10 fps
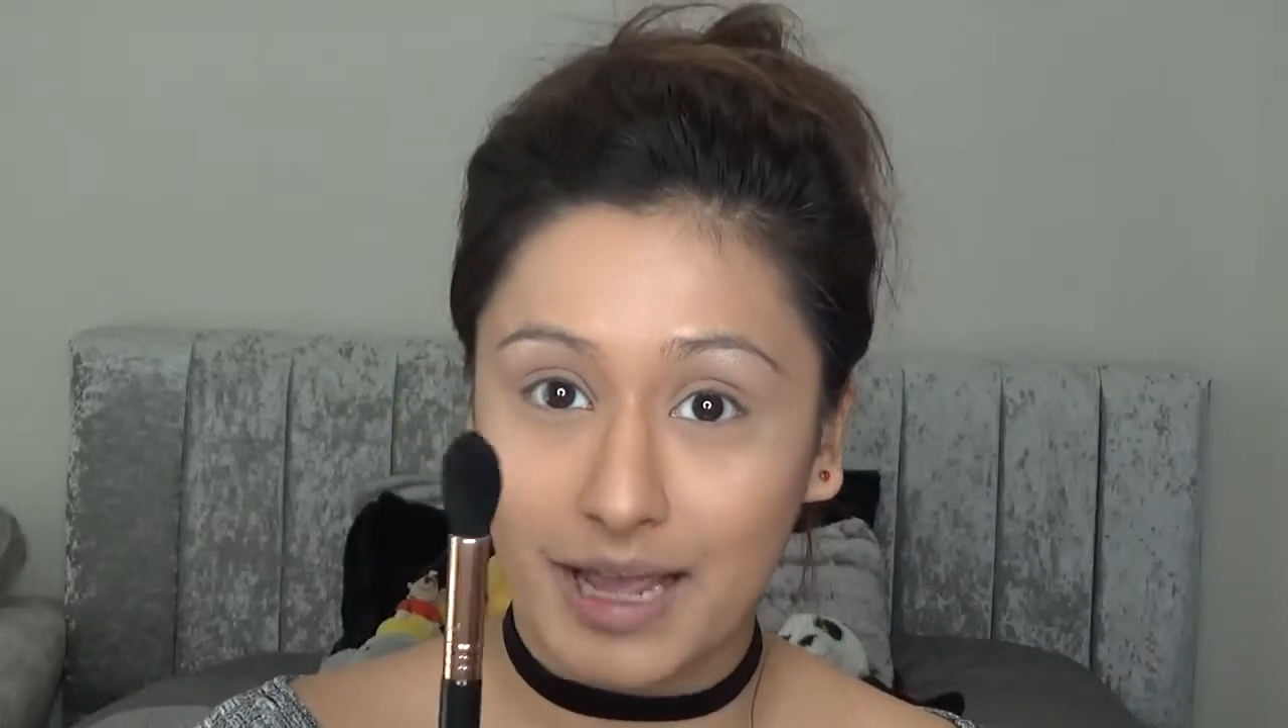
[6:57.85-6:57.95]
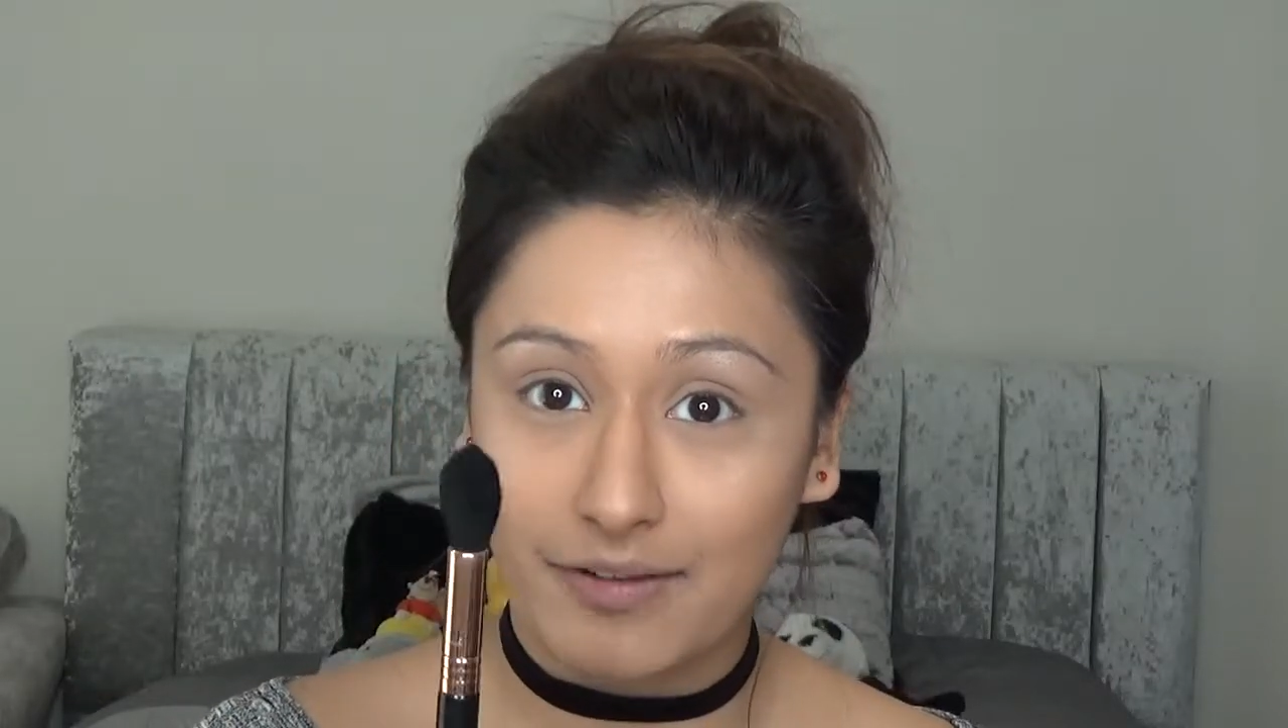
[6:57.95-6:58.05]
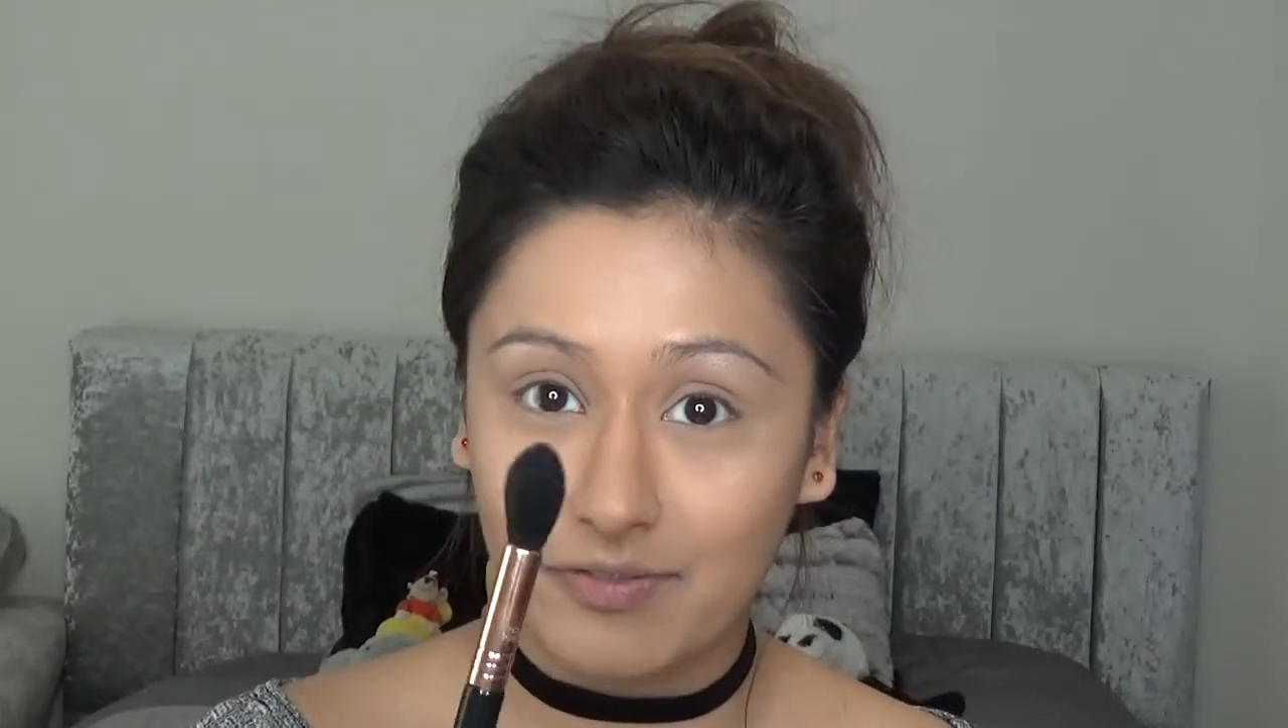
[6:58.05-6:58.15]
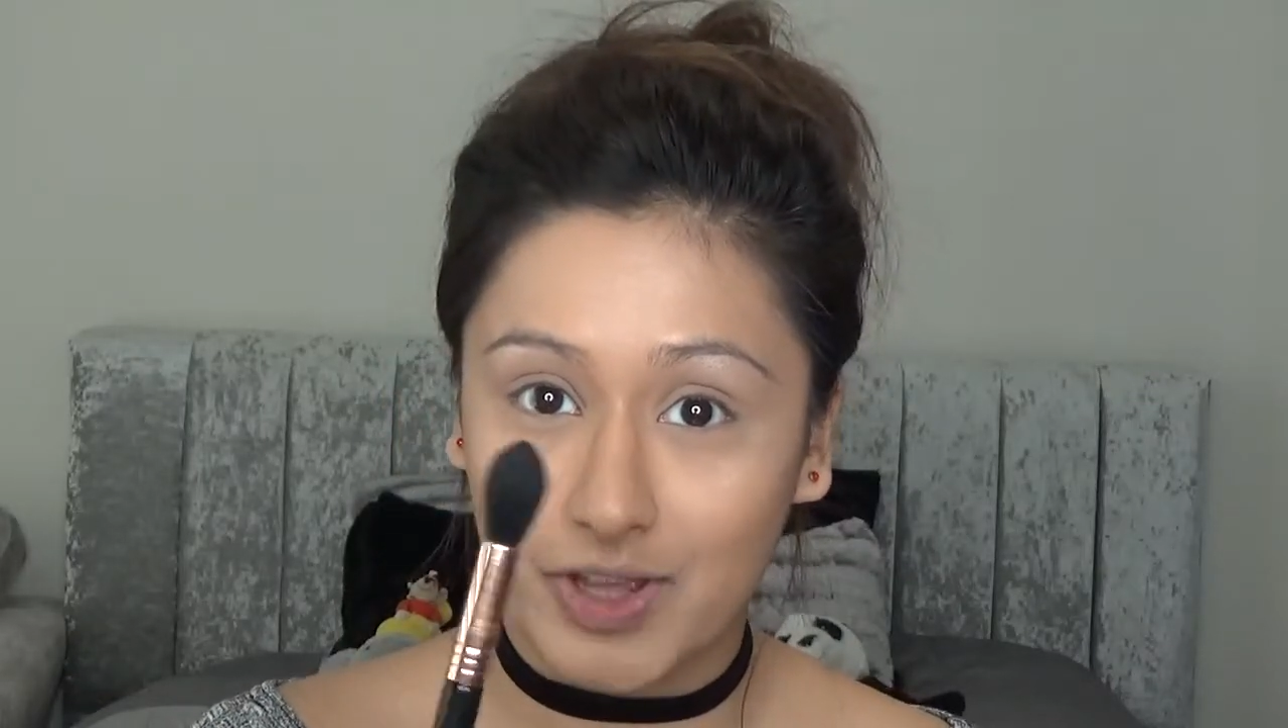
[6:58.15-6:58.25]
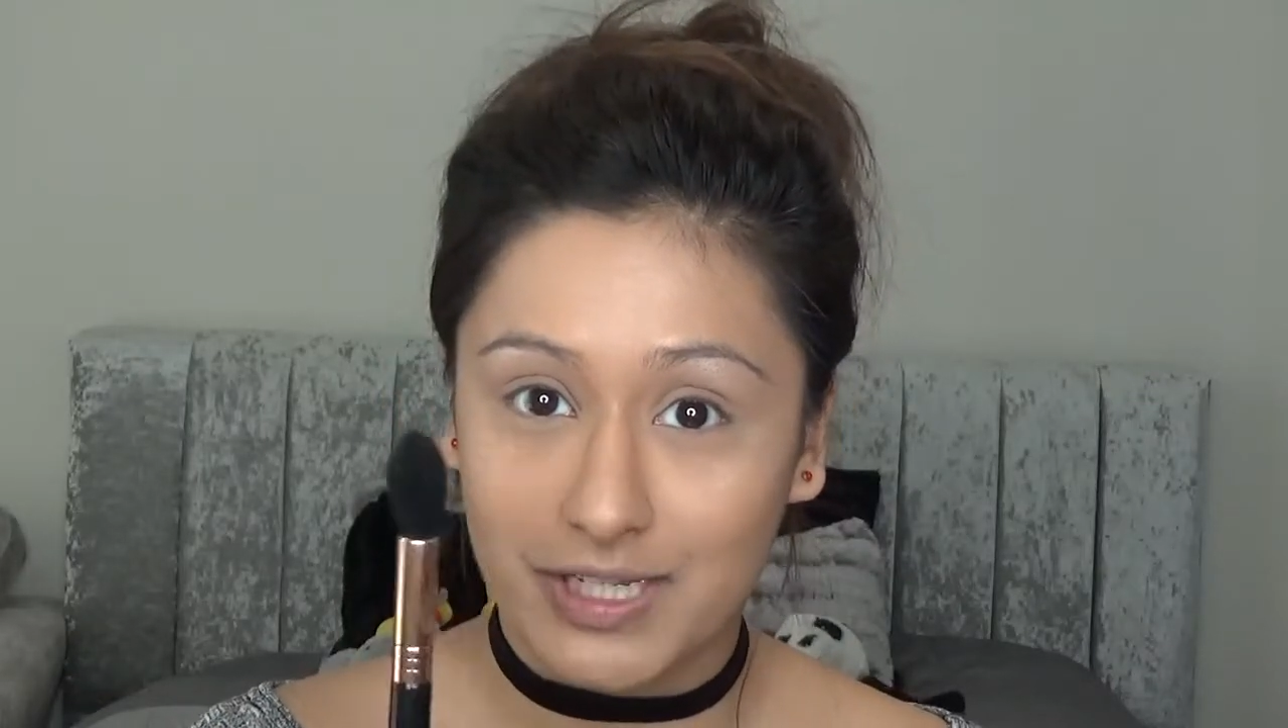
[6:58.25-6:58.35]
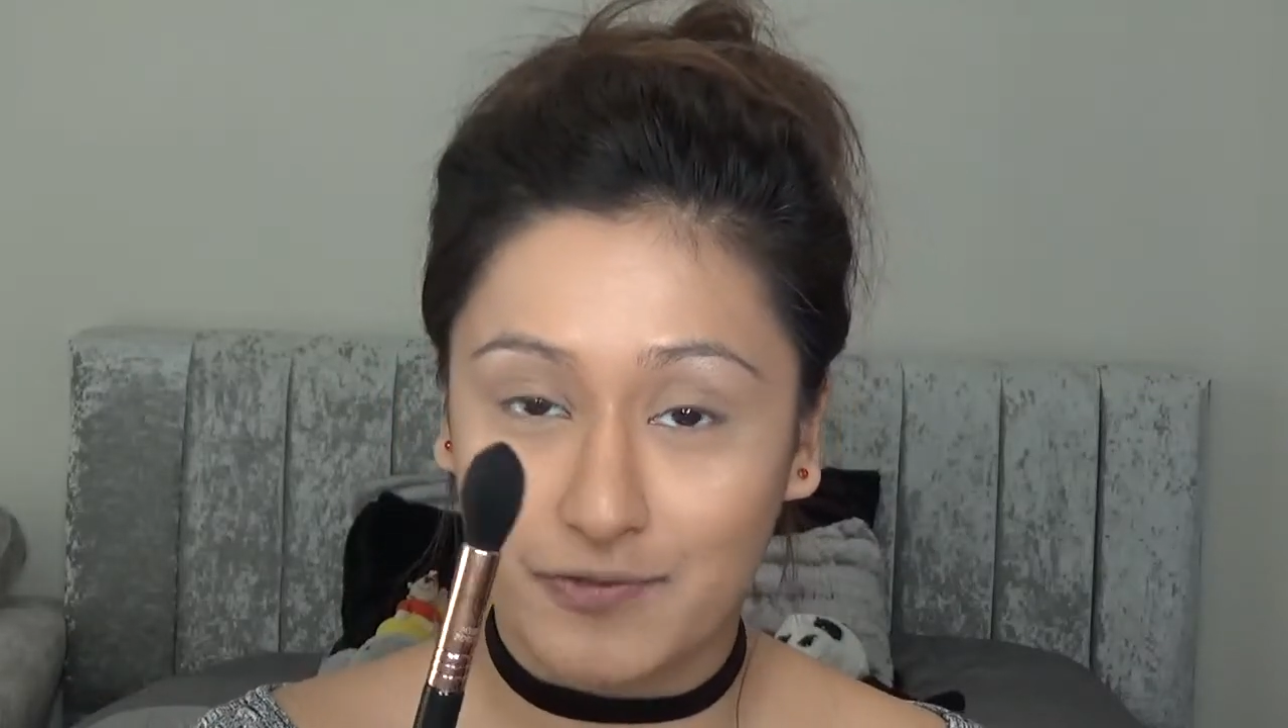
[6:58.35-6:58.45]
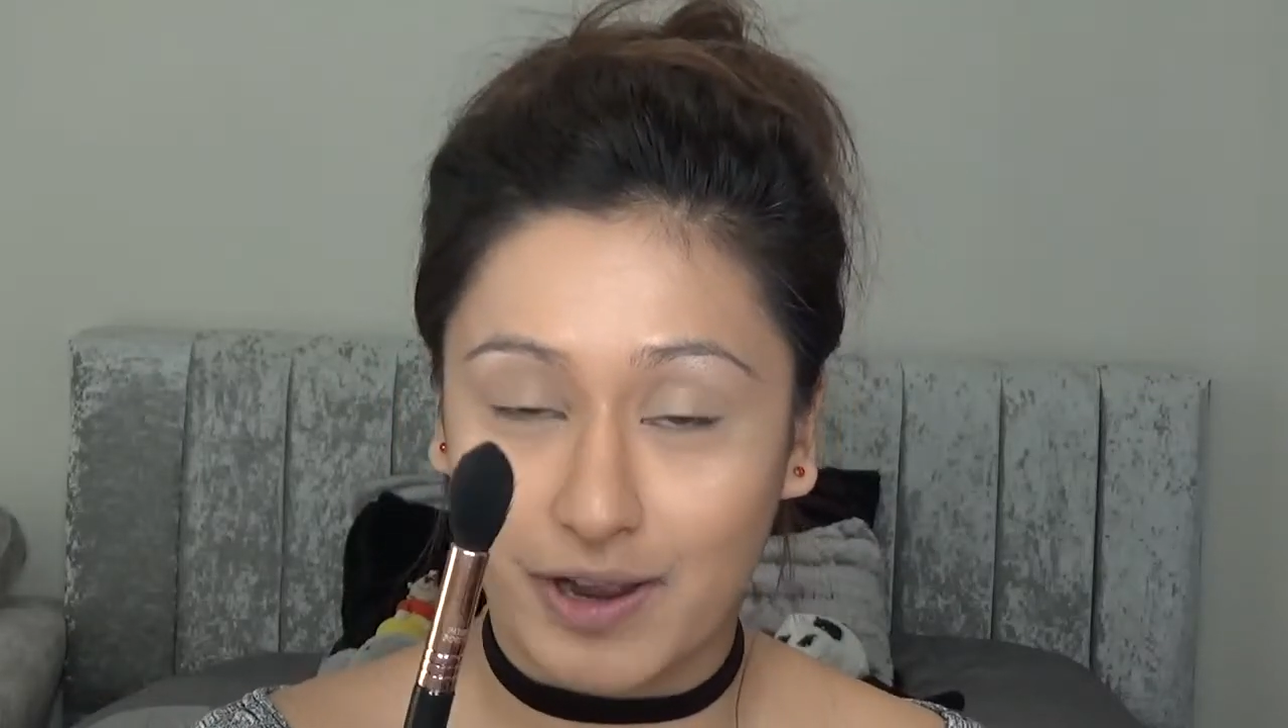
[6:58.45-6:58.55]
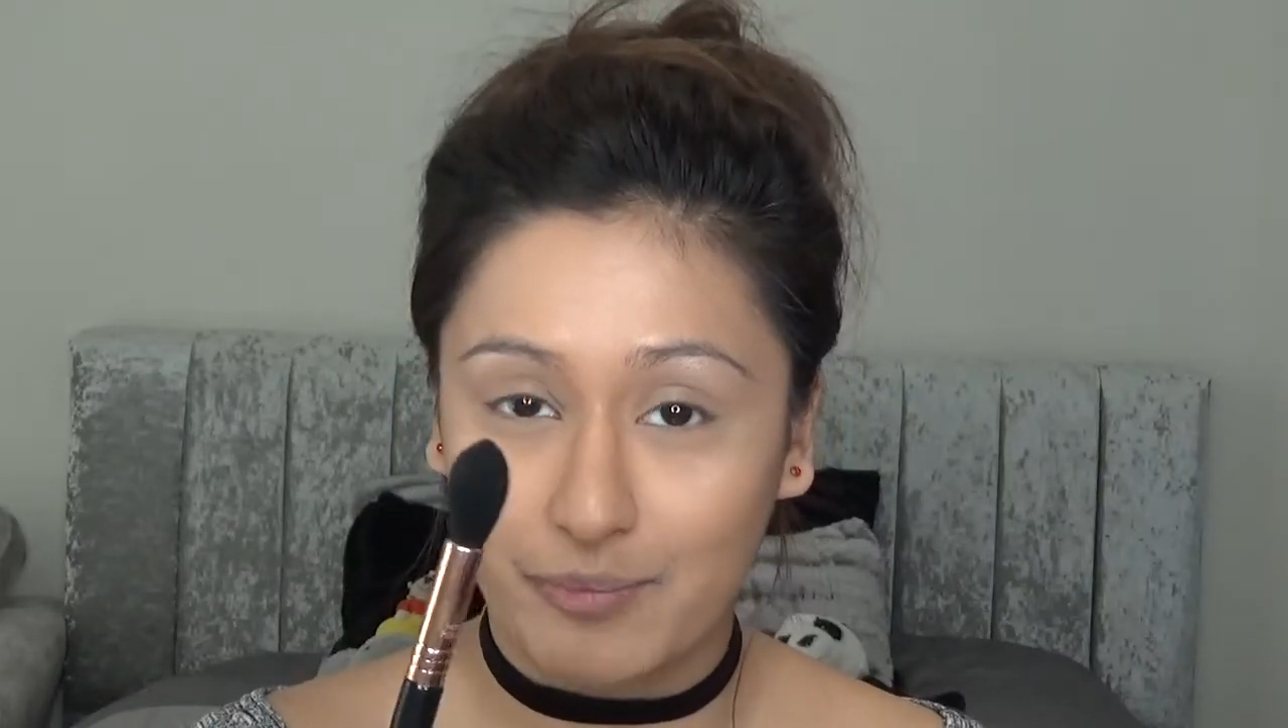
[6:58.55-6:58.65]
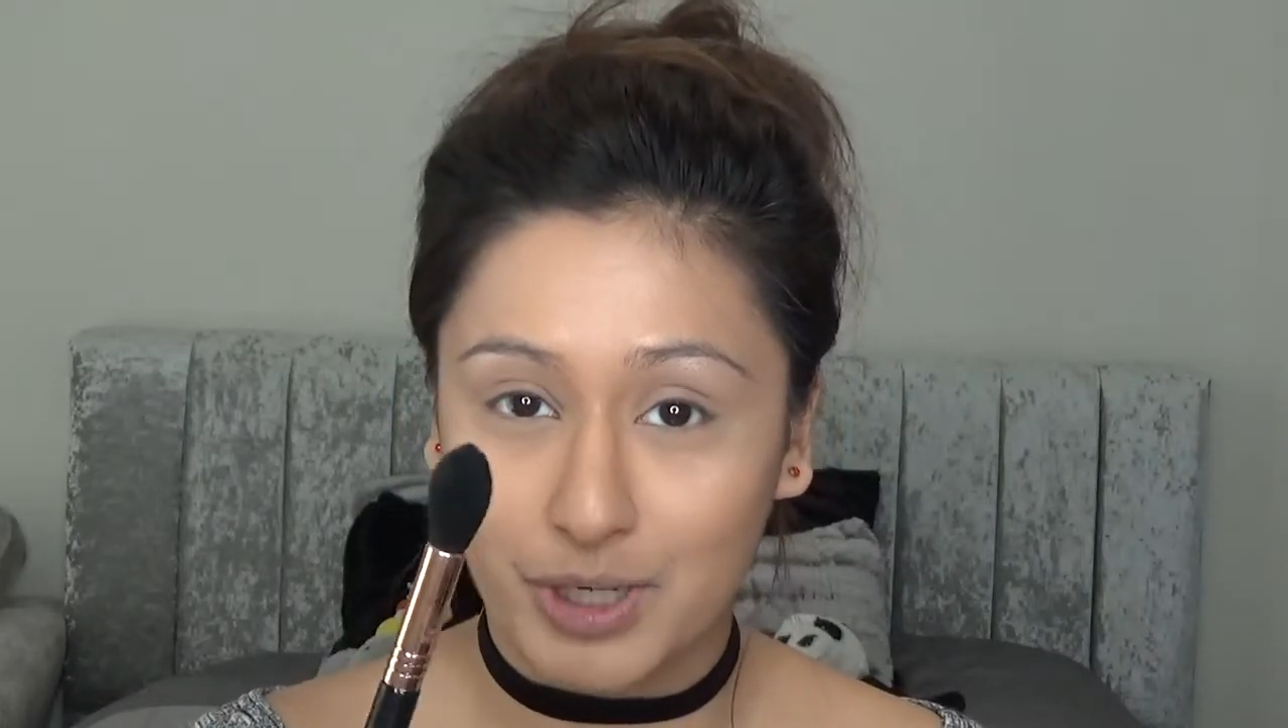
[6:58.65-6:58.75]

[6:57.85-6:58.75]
F35